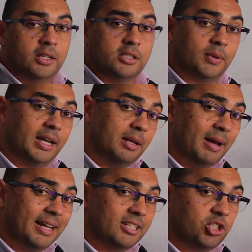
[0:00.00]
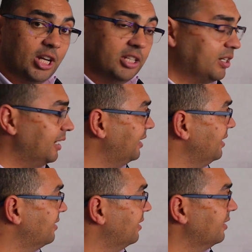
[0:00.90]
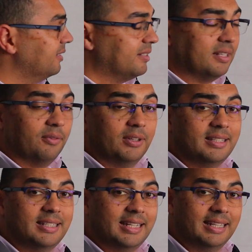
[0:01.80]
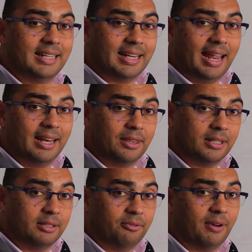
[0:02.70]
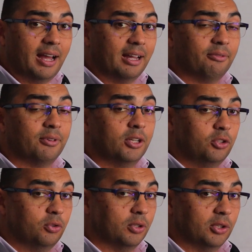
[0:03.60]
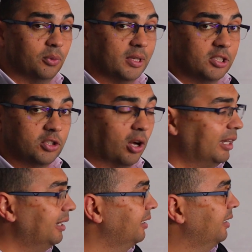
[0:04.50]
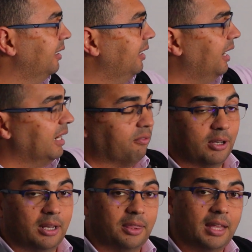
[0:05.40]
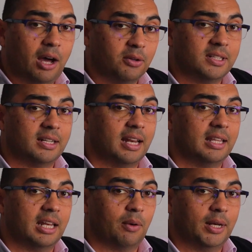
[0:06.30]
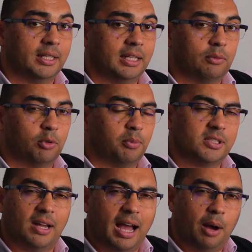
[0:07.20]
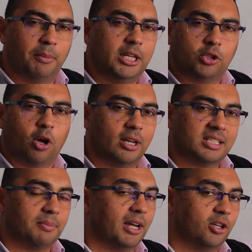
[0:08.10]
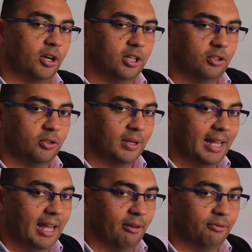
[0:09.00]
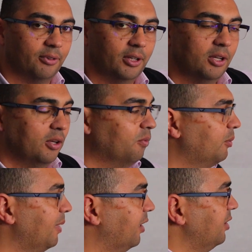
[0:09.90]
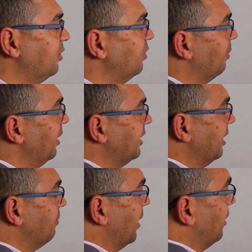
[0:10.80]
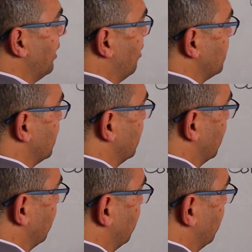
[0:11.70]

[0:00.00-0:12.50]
So again, my exchange rate is seventeen rand thirty-five to the U S dollar, and I've got a thousand rand that I want to take with me. So how many dollars am I going to have? What am I going to do? I'm going to take my thousand